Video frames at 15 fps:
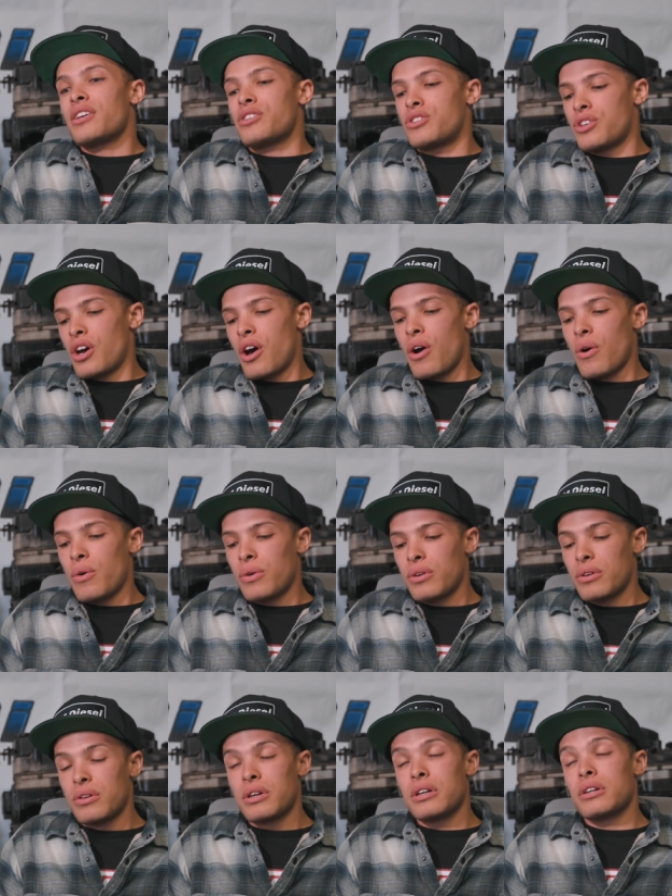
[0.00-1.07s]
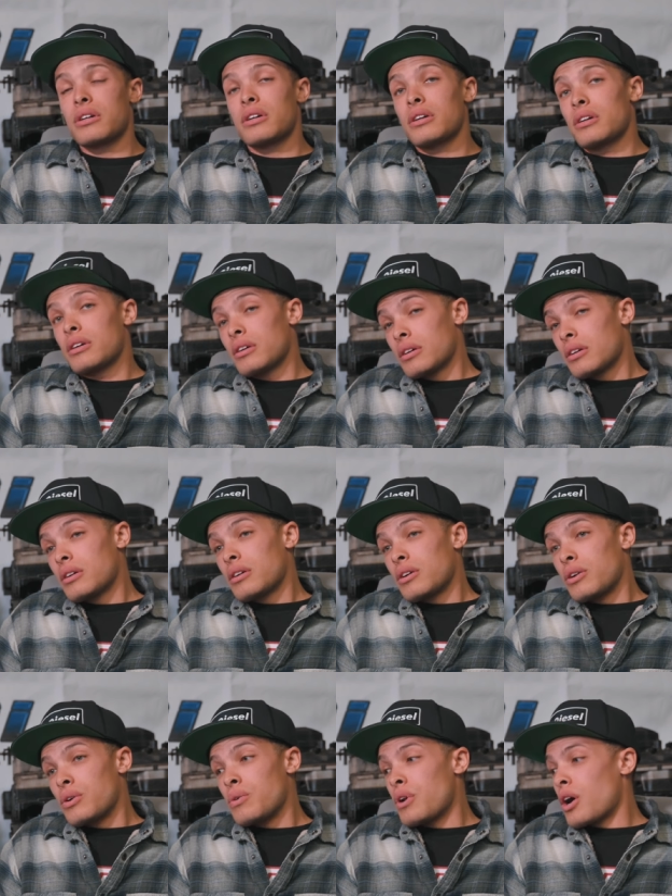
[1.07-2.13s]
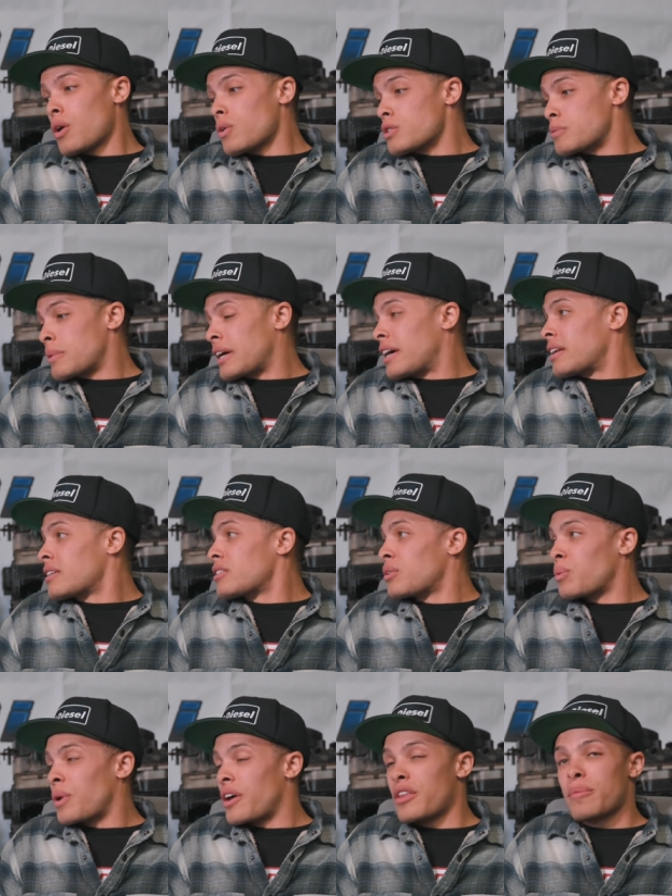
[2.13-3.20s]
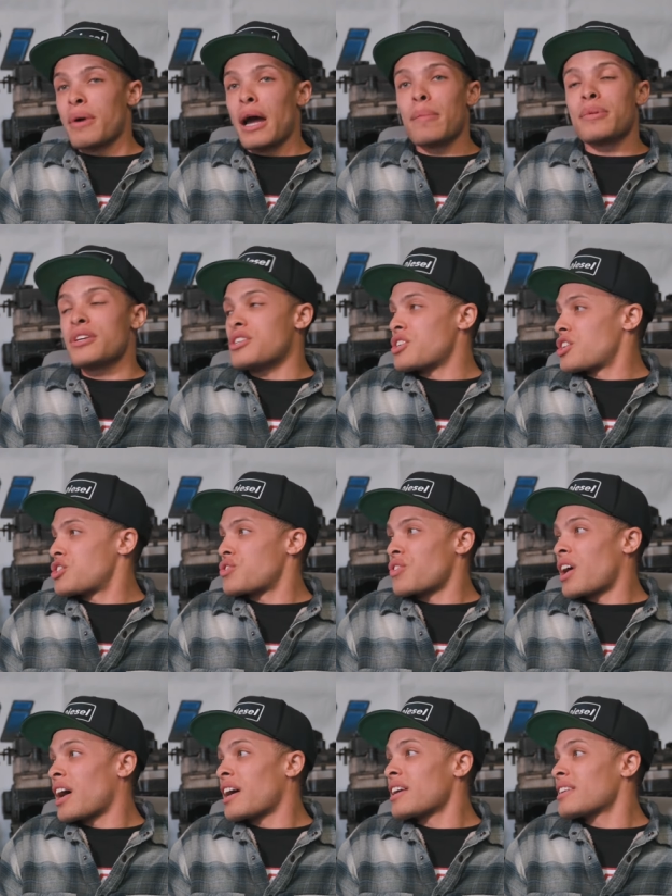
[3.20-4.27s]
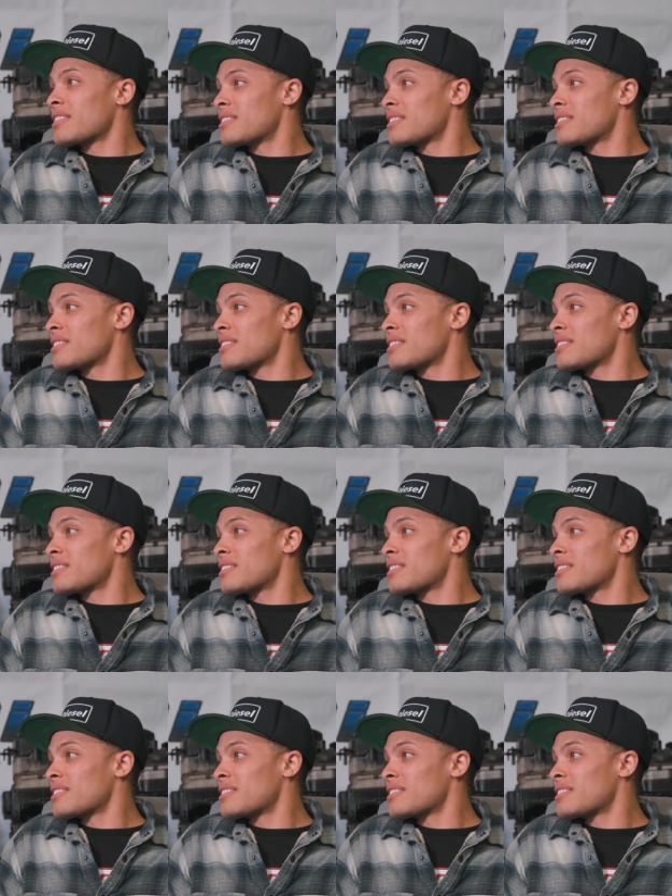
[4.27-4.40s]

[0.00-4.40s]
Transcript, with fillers: So, who knows, man? The weather might be oh, uh, just right.